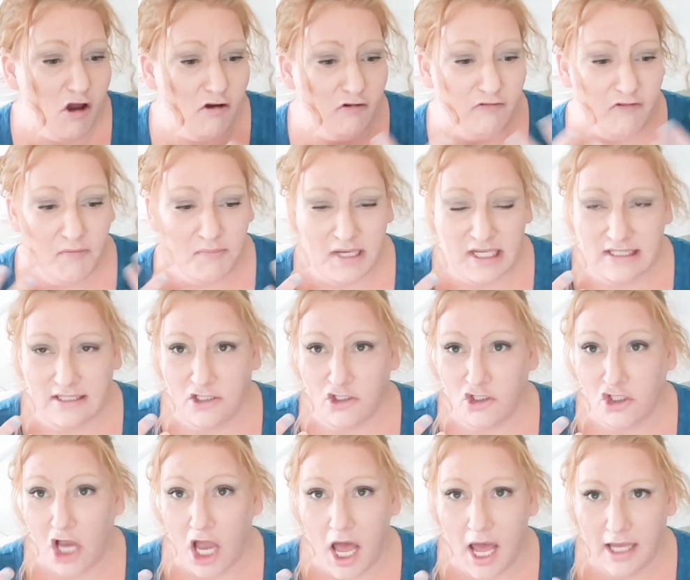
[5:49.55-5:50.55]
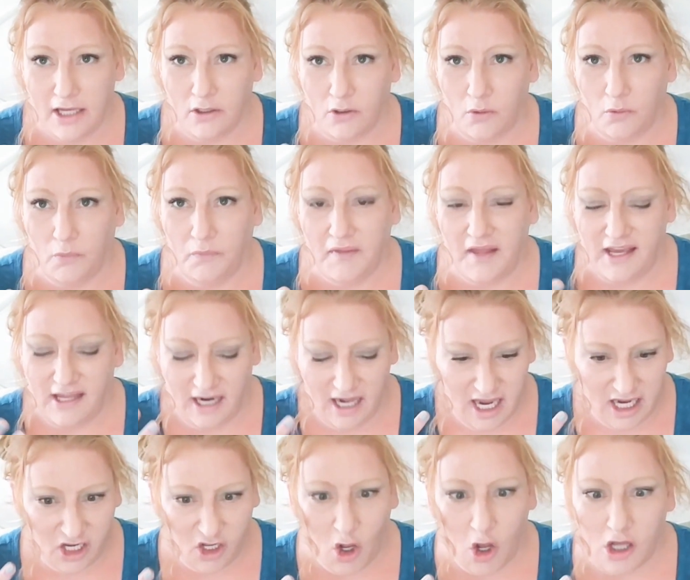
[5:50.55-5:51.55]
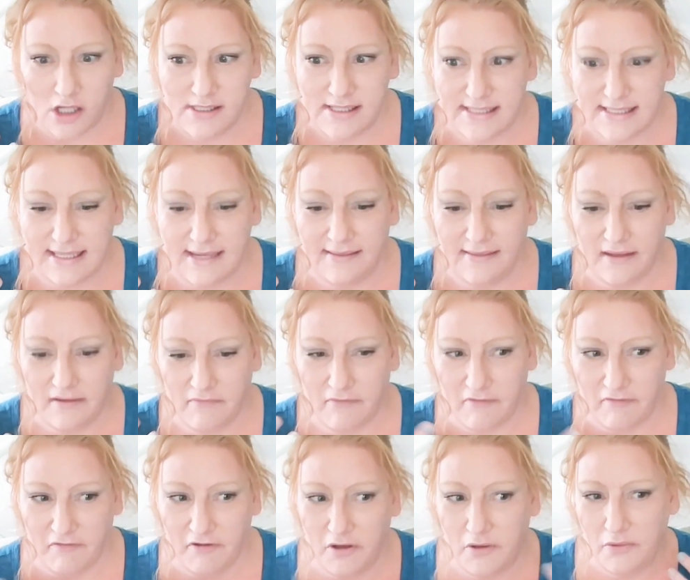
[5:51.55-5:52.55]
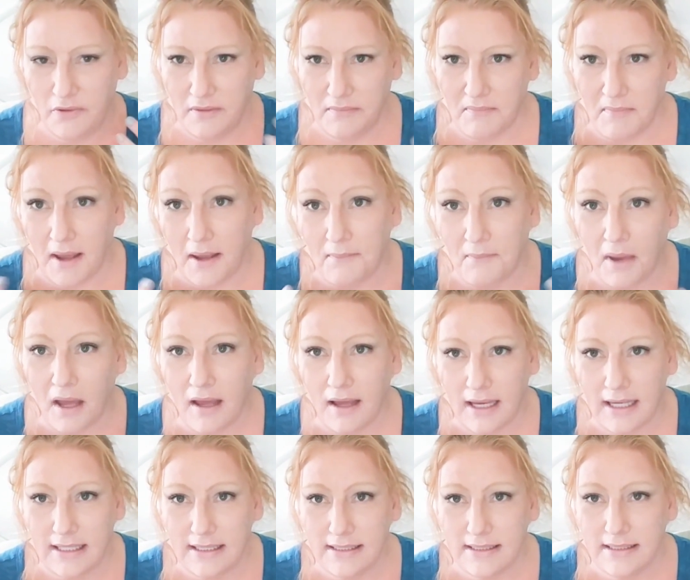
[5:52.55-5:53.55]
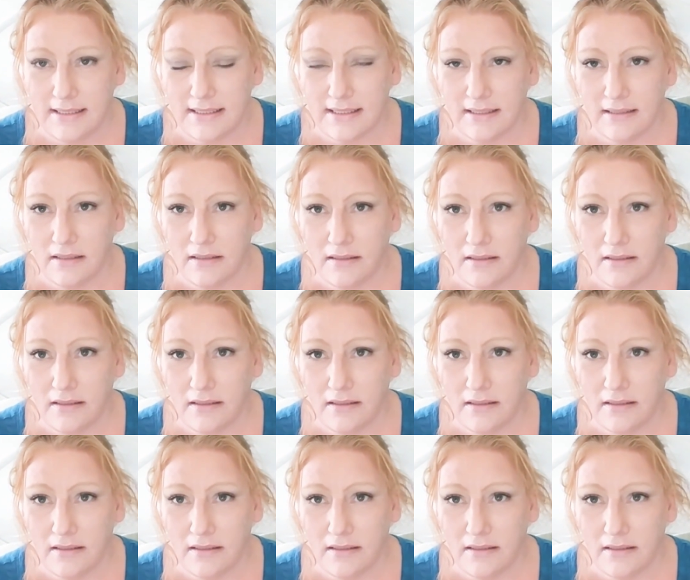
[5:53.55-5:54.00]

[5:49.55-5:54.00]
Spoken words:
from as a child that I constantly reviewed in my mind,